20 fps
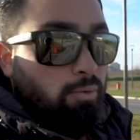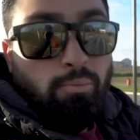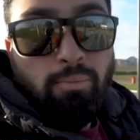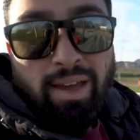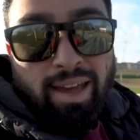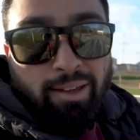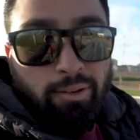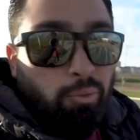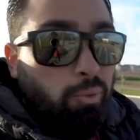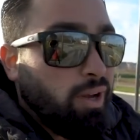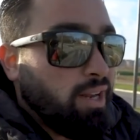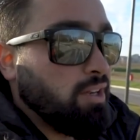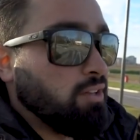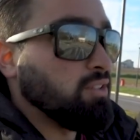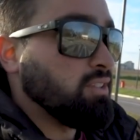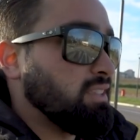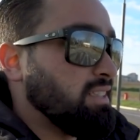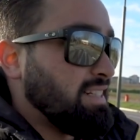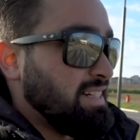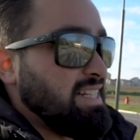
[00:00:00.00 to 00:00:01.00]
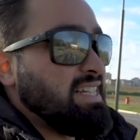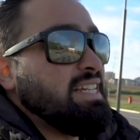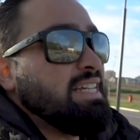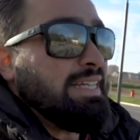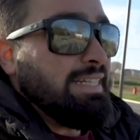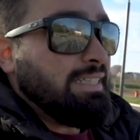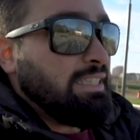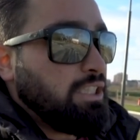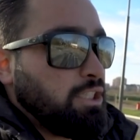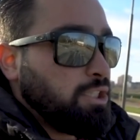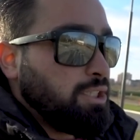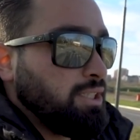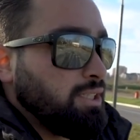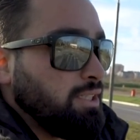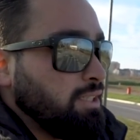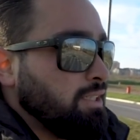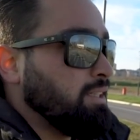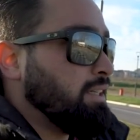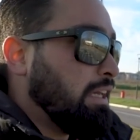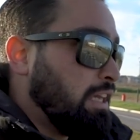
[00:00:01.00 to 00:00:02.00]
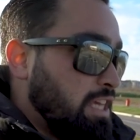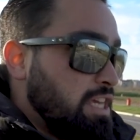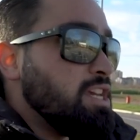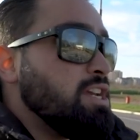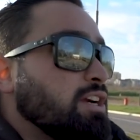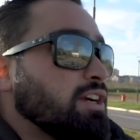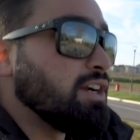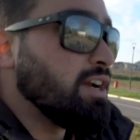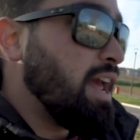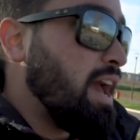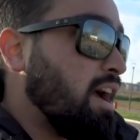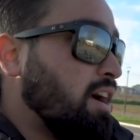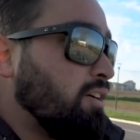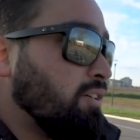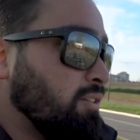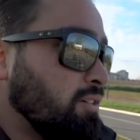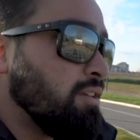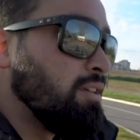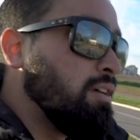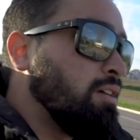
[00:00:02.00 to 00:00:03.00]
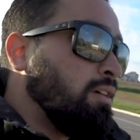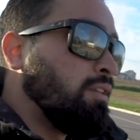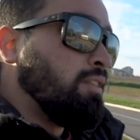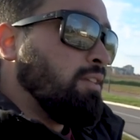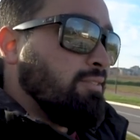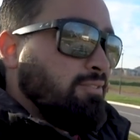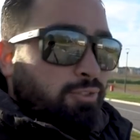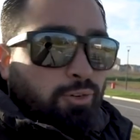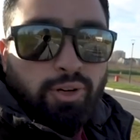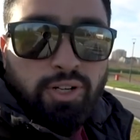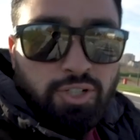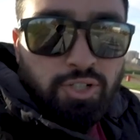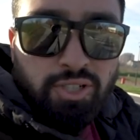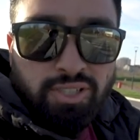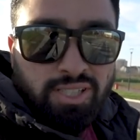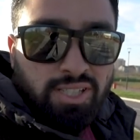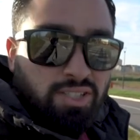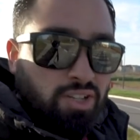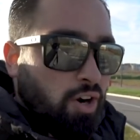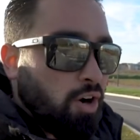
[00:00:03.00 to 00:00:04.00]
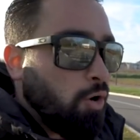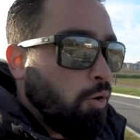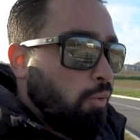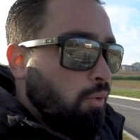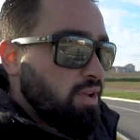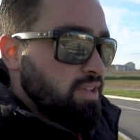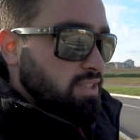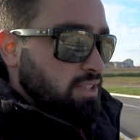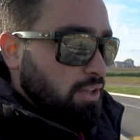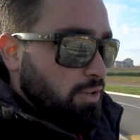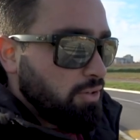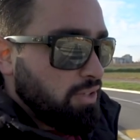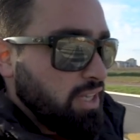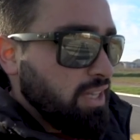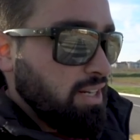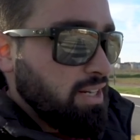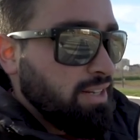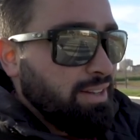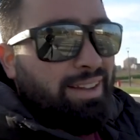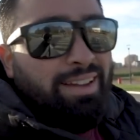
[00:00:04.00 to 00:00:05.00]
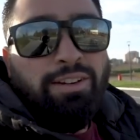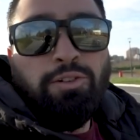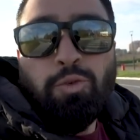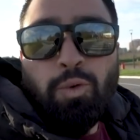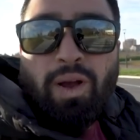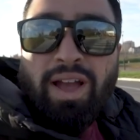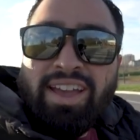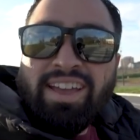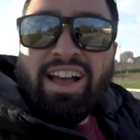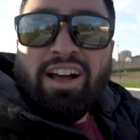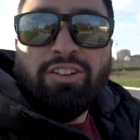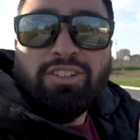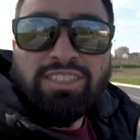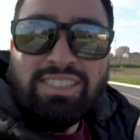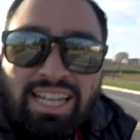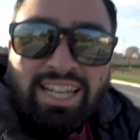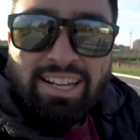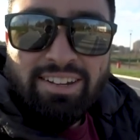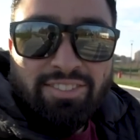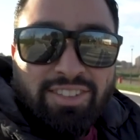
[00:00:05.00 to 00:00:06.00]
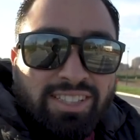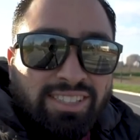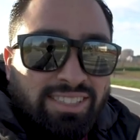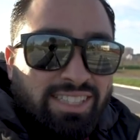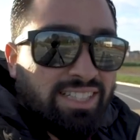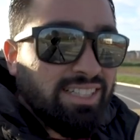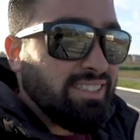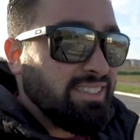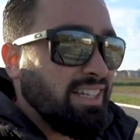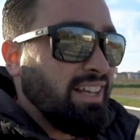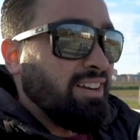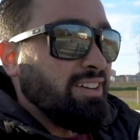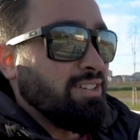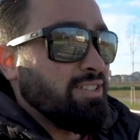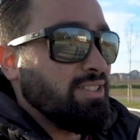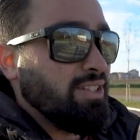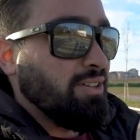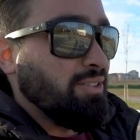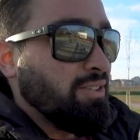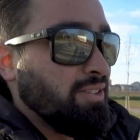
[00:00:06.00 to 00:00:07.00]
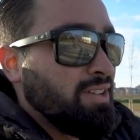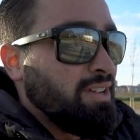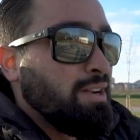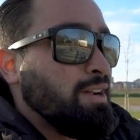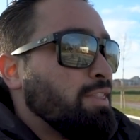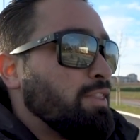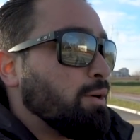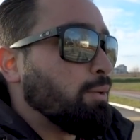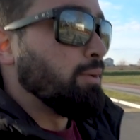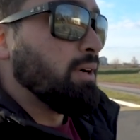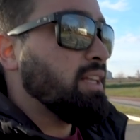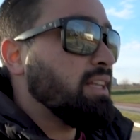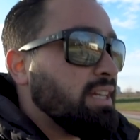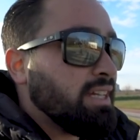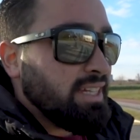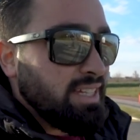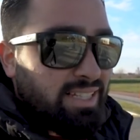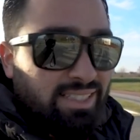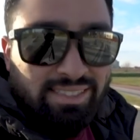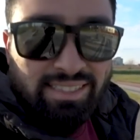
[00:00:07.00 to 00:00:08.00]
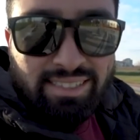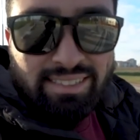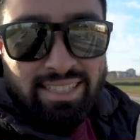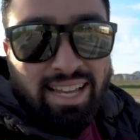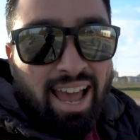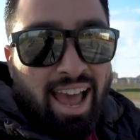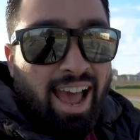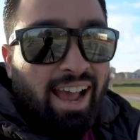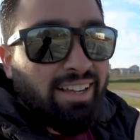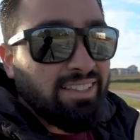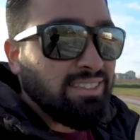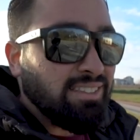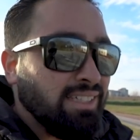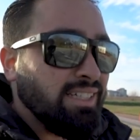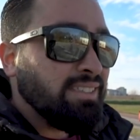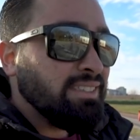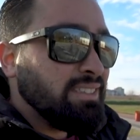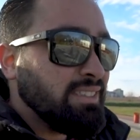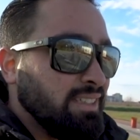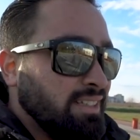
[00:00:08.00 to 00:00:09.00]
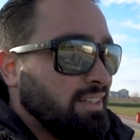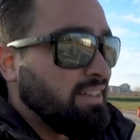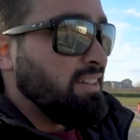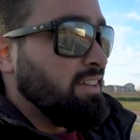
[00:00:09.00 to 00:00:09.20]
man, what else? Niš, here now. The fortresses are always located like right outside of the city center, so they're really easy to access,